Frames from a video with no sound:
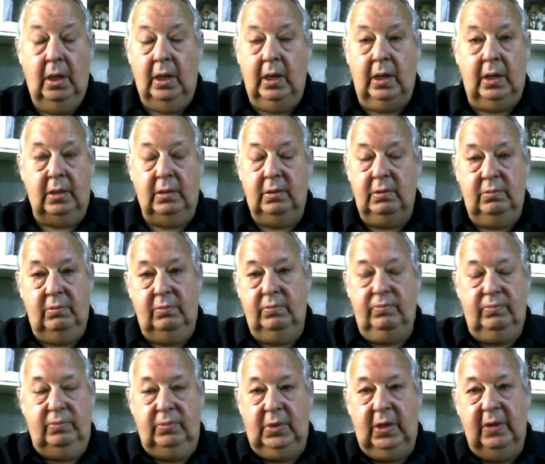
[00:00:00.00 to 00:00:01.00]
and
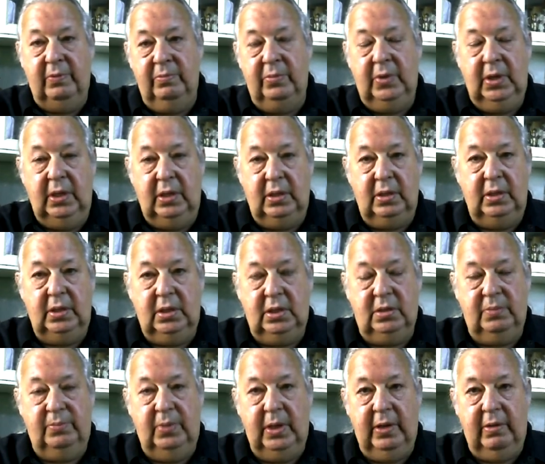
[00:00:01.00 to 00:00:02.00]
giving me an
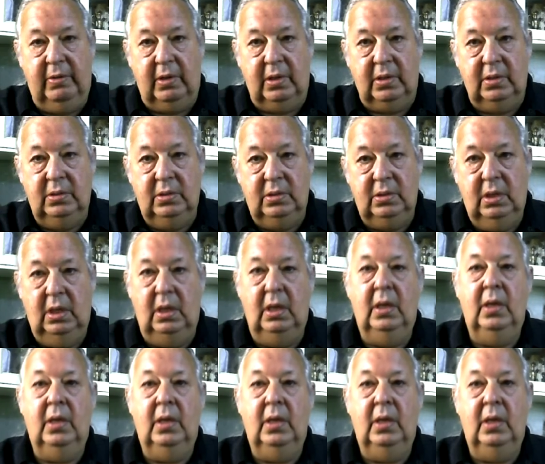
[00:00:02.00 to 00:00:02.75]
experience,